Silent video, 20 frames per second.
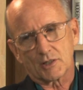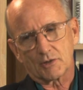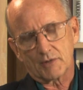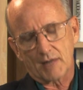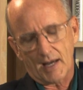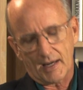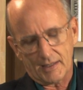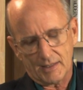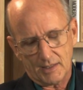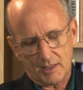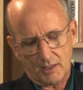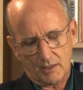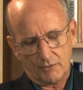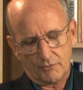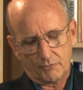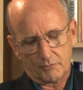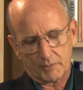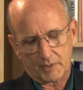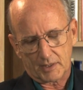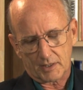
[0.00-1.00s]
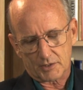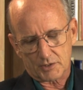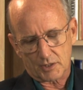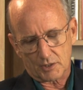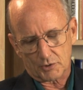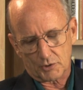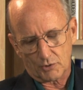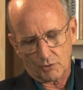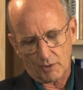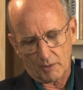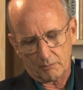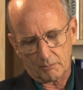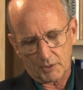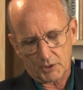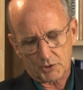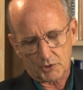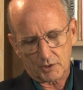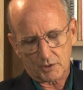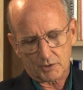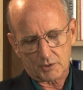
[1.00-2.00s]
they're naive, because they're too
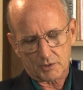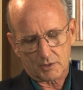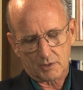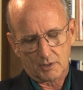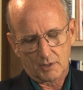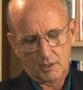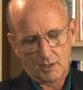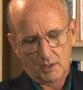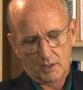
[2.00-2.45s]
ambitious,